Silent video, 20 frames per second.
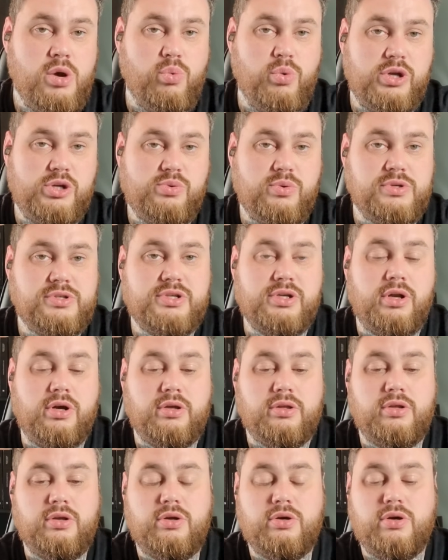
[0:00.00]
which ones you
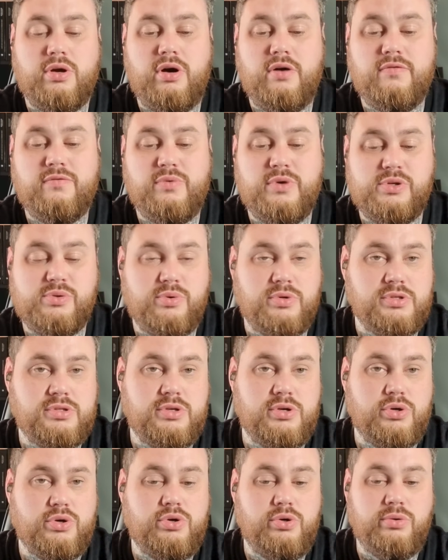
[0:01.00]
like the look of, which
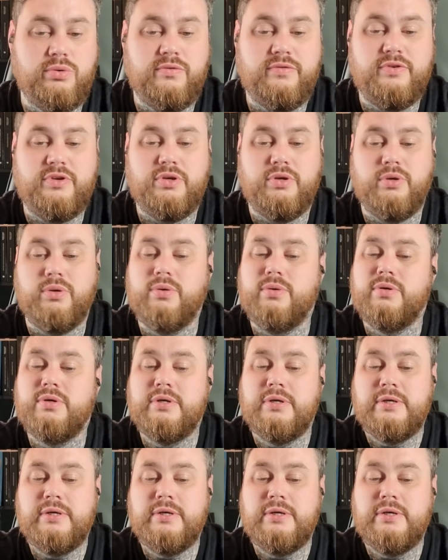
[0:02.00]
ones look cool for you.